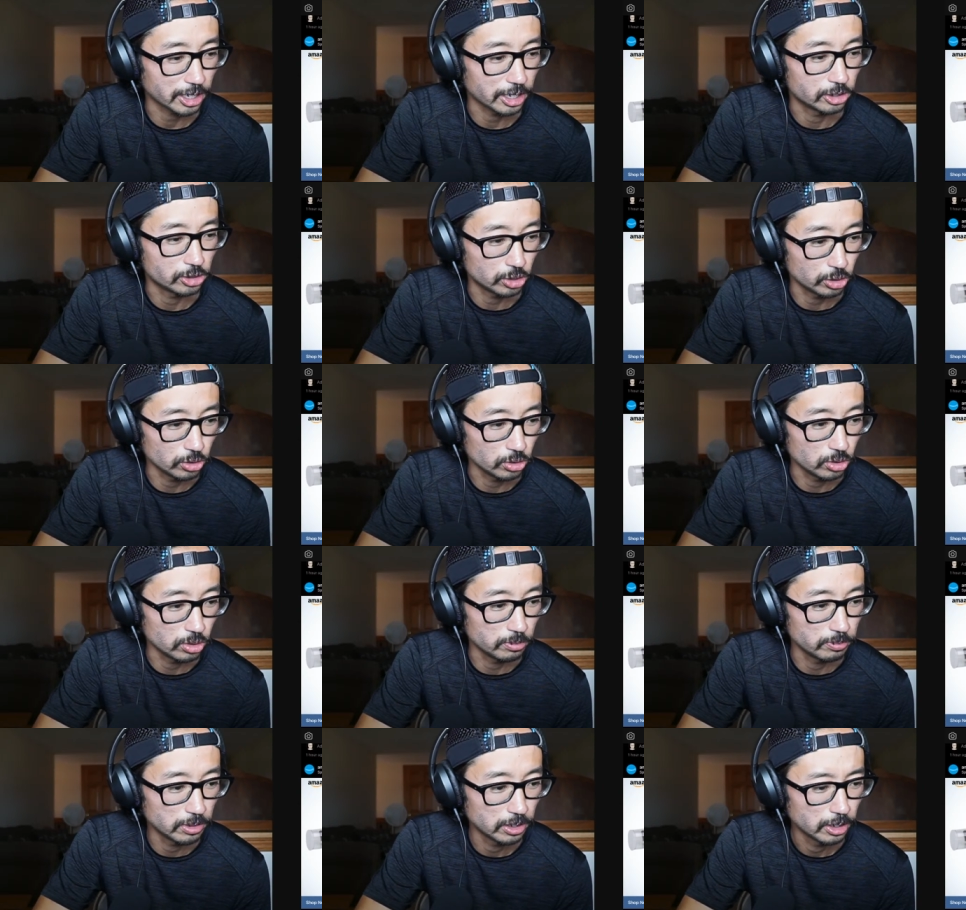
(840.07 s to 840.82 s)
a
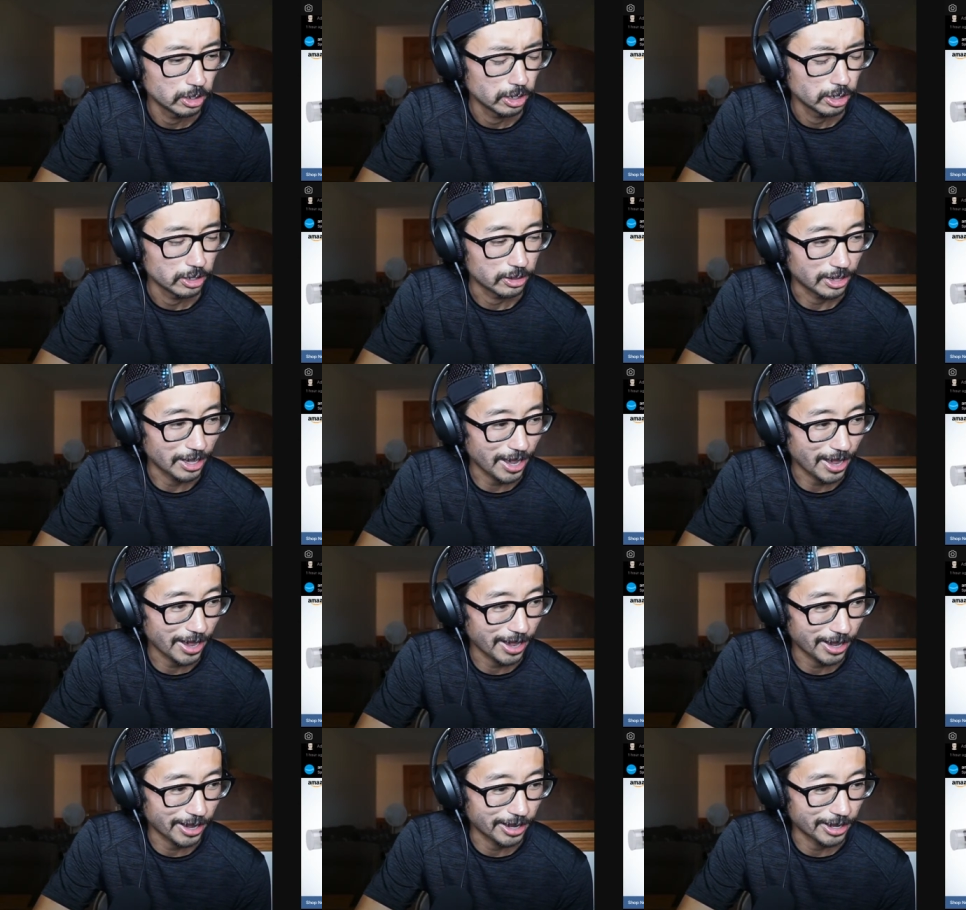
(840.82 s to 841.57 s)
tube that
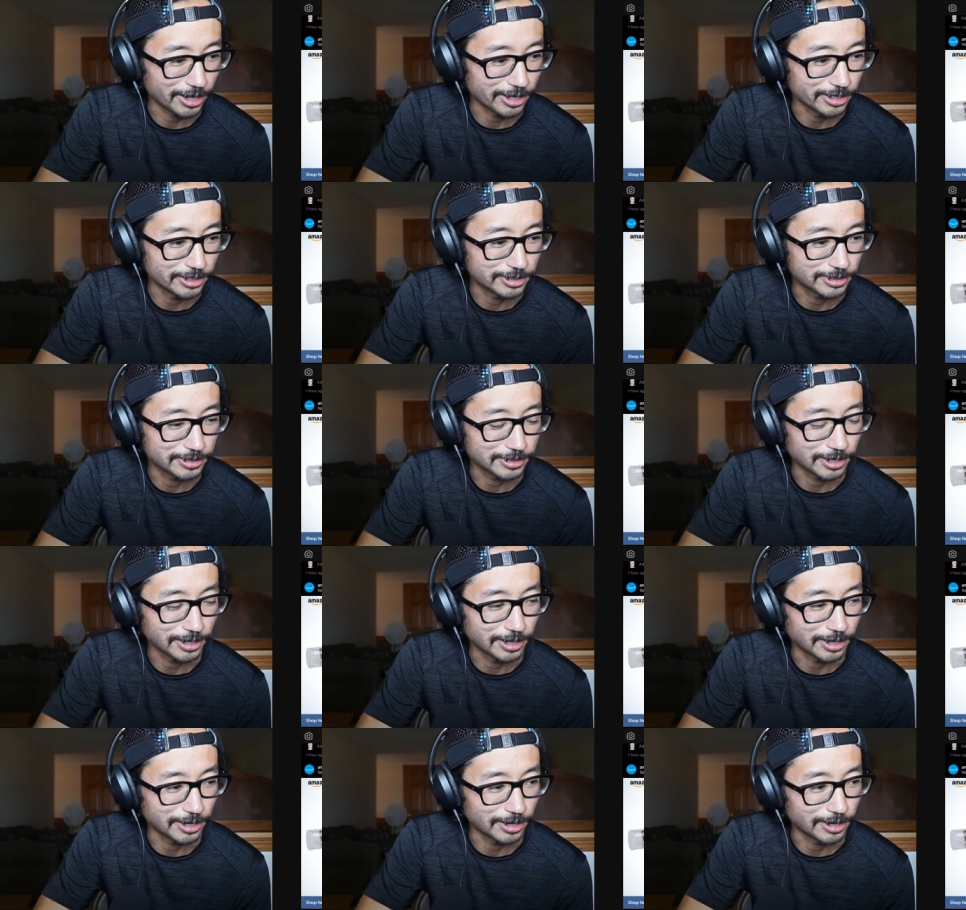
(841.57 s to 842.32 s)
has,
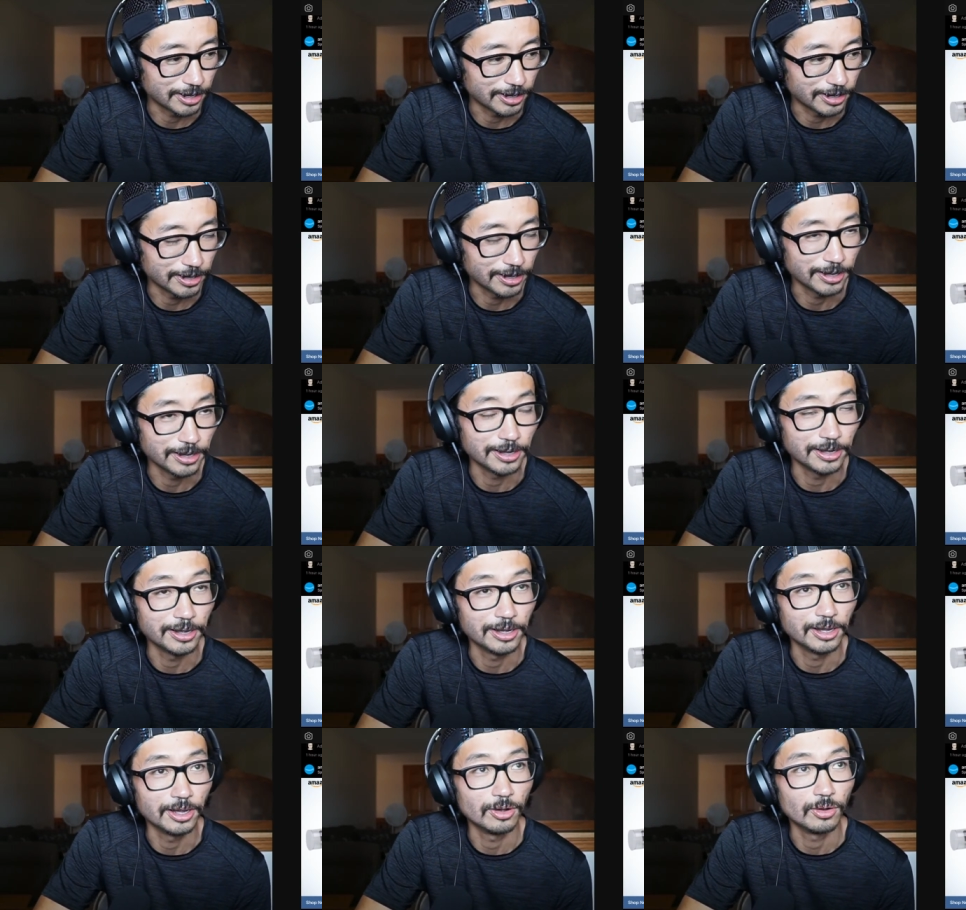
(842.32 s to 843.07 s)

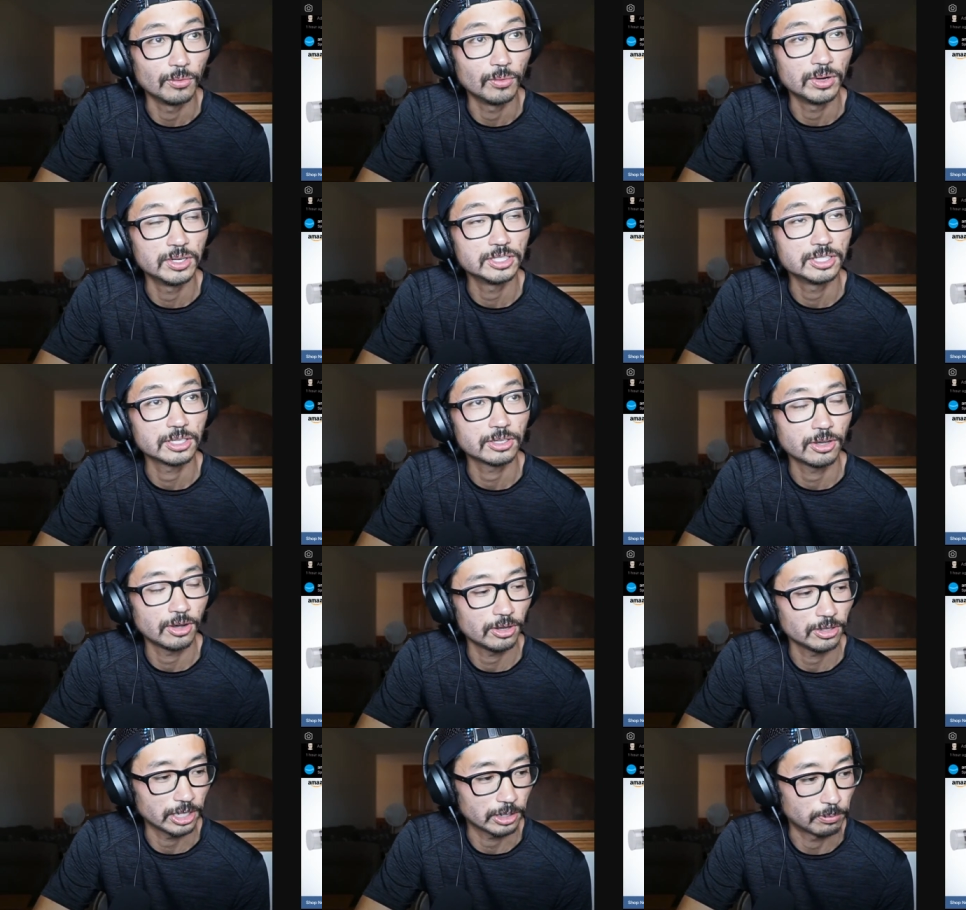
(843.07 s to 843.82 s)
what is it
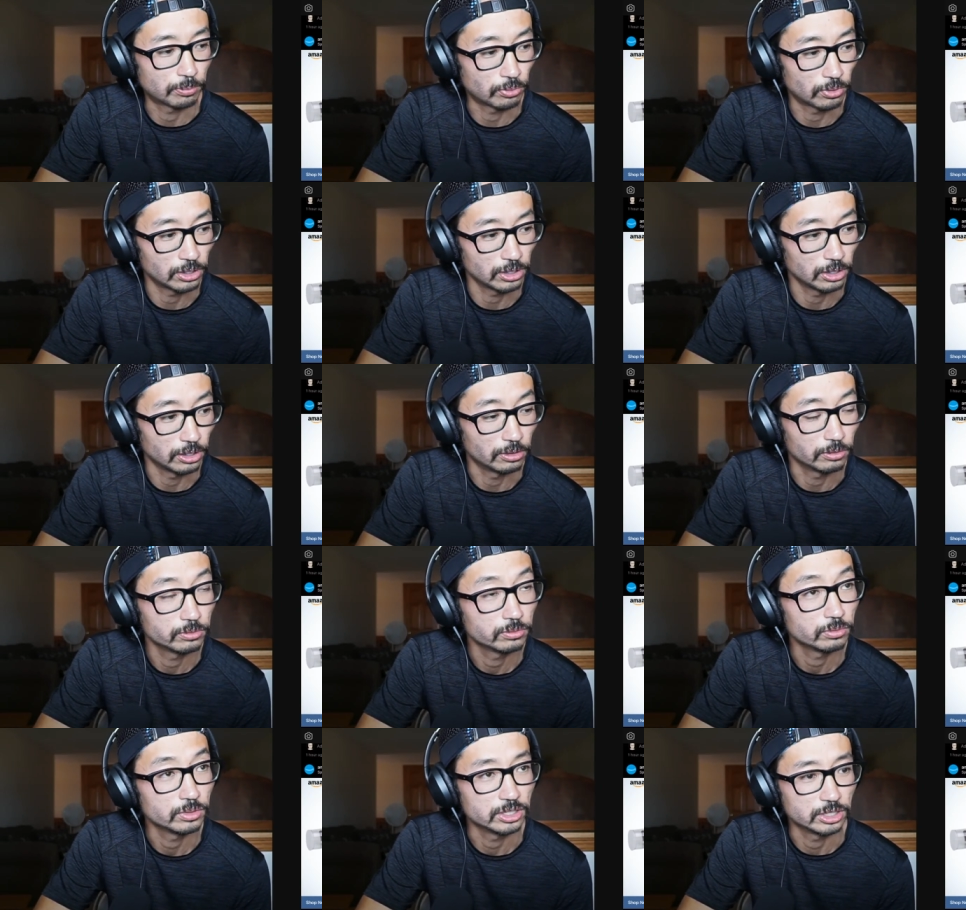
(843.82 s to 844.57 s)
called? Like Brillo,
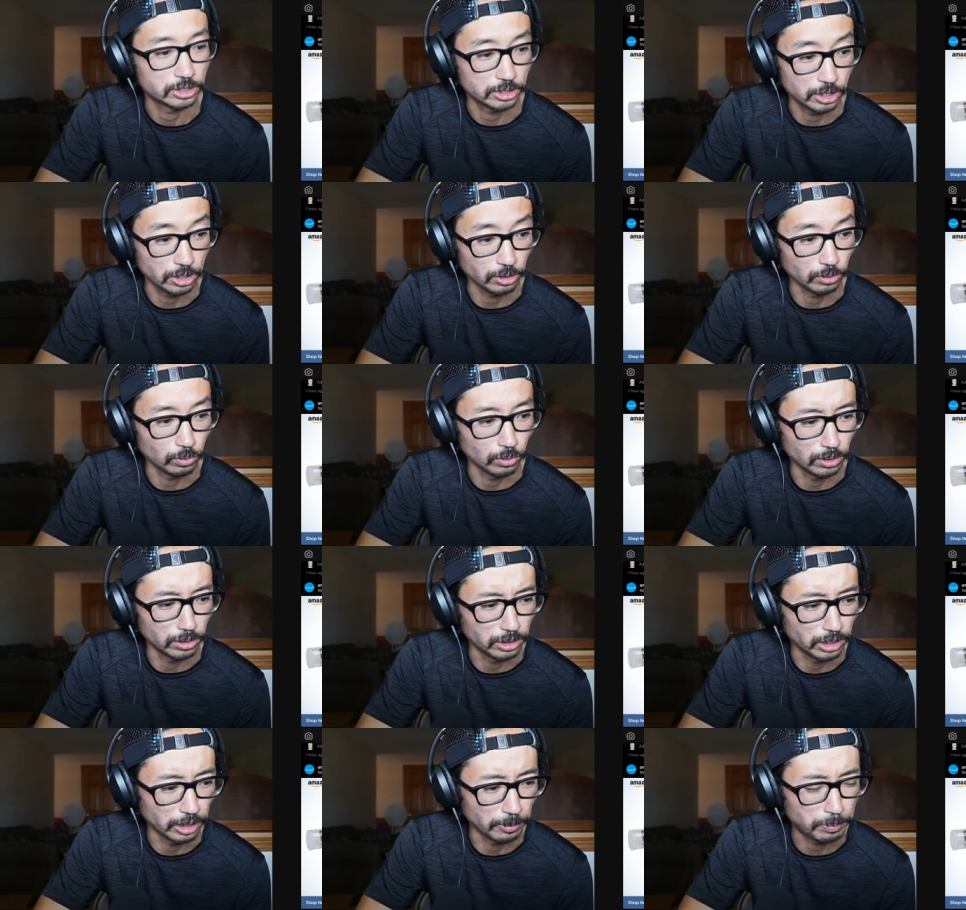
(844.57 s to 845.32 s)
with steel
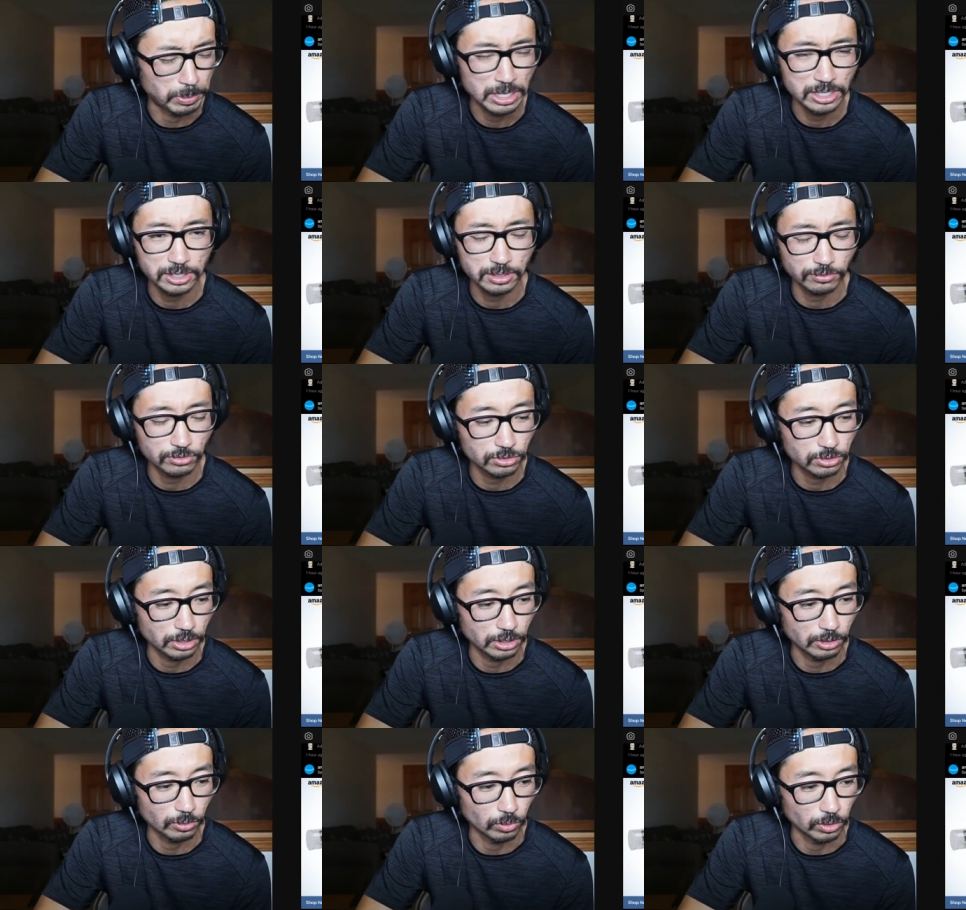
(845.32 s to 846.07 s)
wool, a piece of
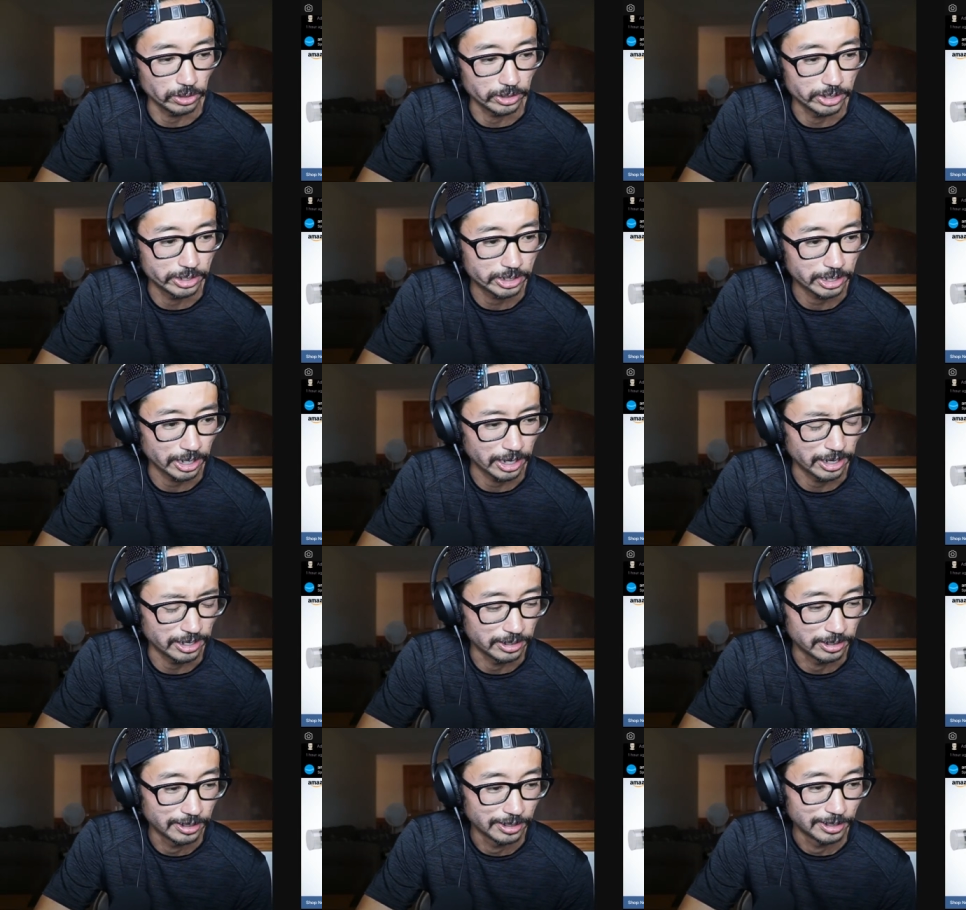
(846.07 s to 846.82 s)
steel wool
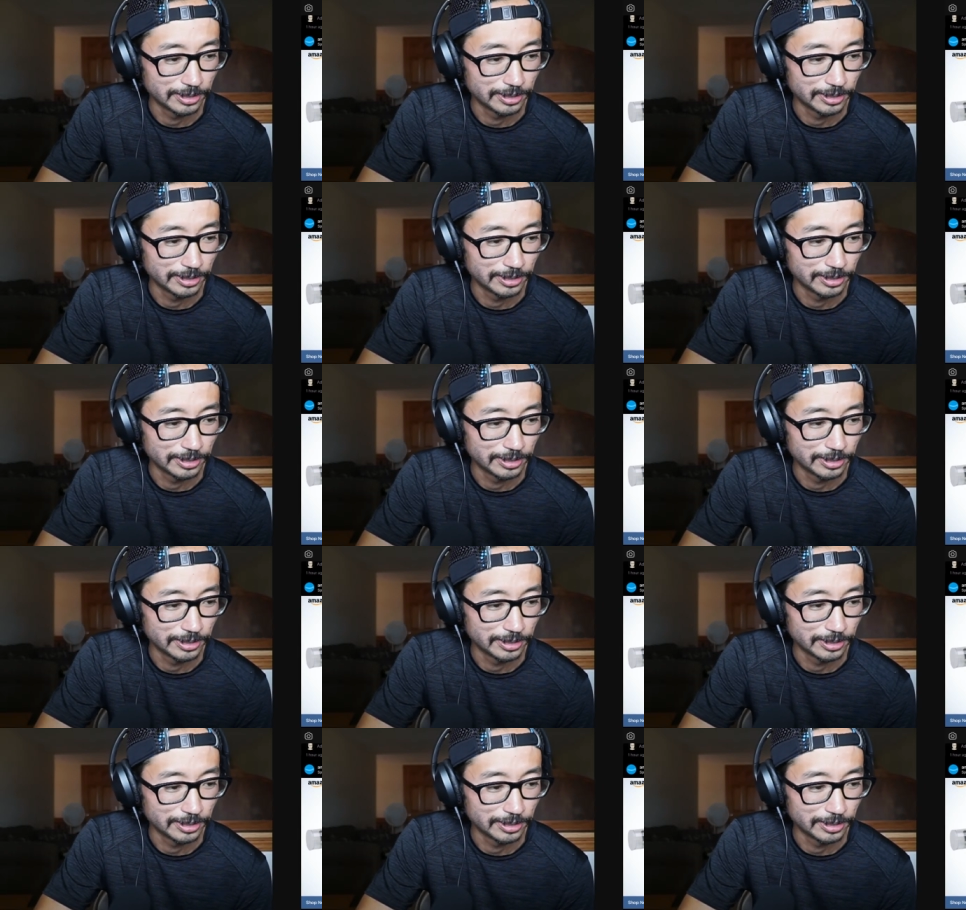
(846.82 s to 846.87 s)
inside.